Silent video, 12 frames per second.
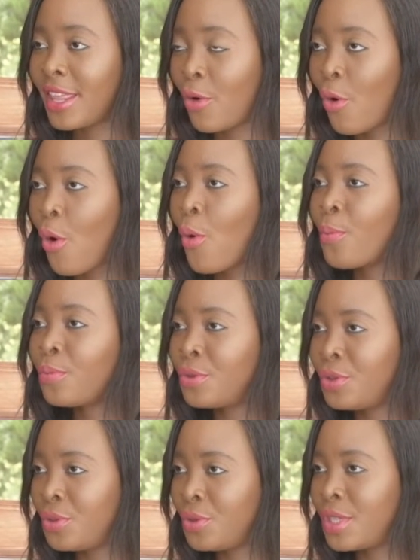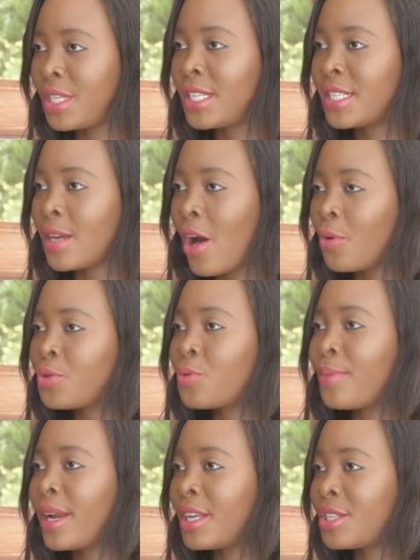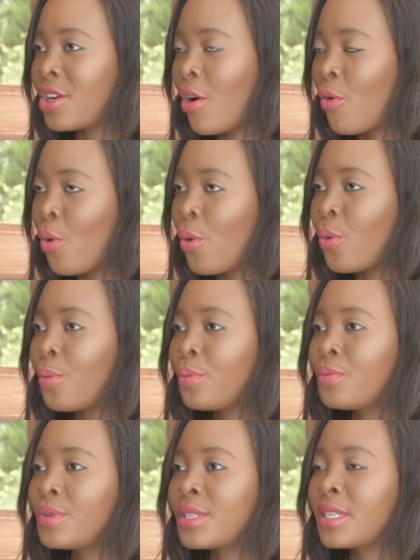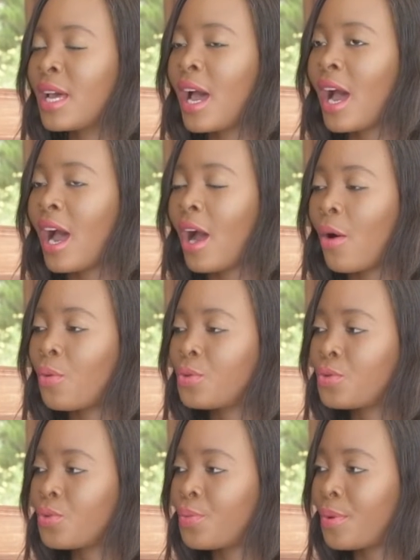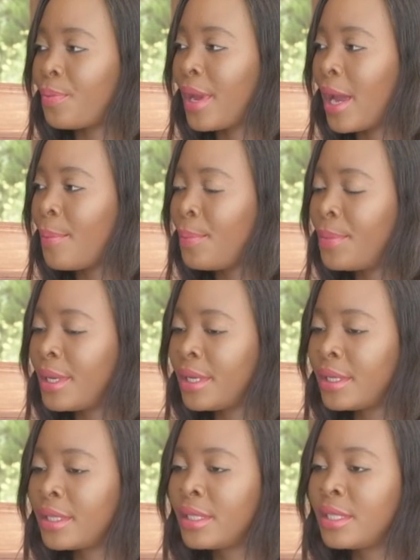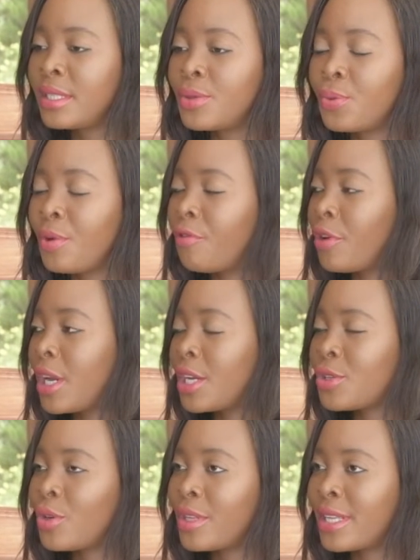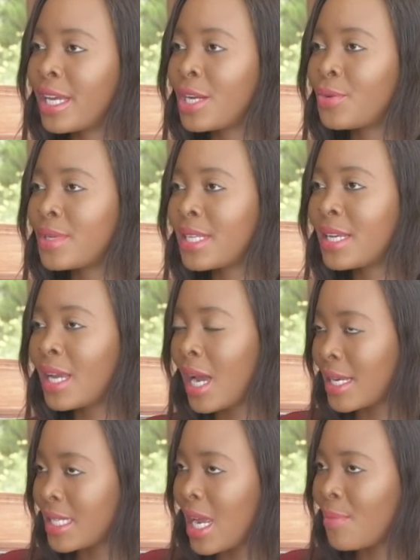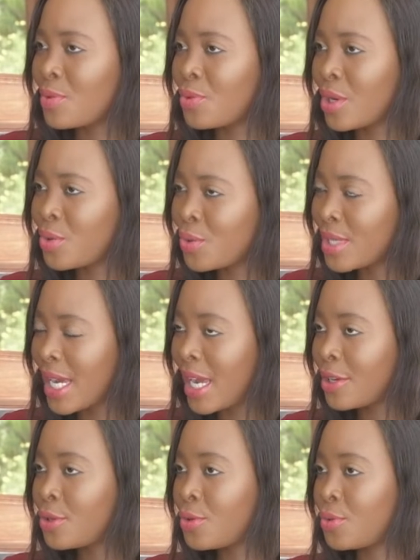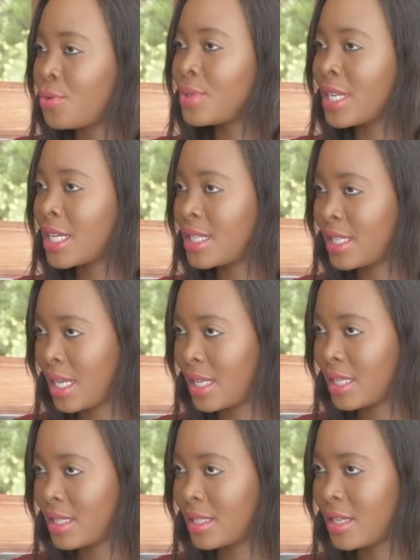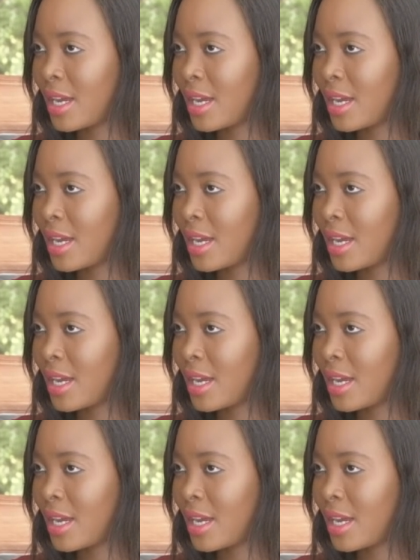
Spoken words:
the home duties, how to manage our homes, how to prepare meals. We forget all that, and we say at times we are too tired to do such things.